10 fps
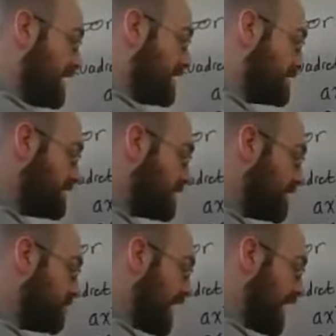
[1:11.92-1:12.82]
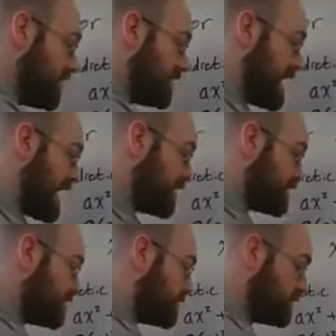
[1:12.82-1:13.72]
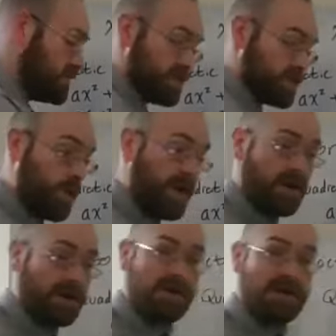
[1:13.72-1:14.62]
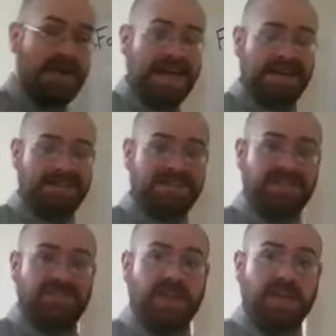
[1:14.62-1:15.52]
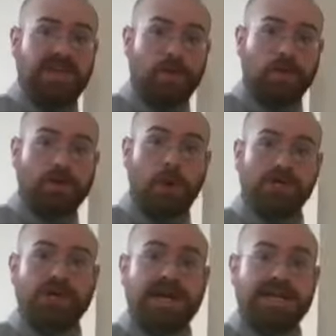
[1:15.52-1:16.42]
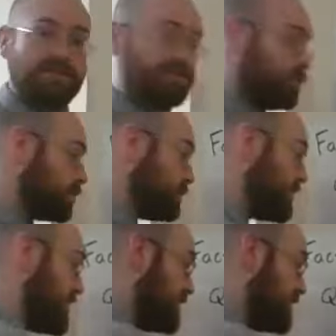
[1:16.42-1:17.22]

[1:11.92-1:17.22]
instead of having x squared as the thing that were quadratic in form,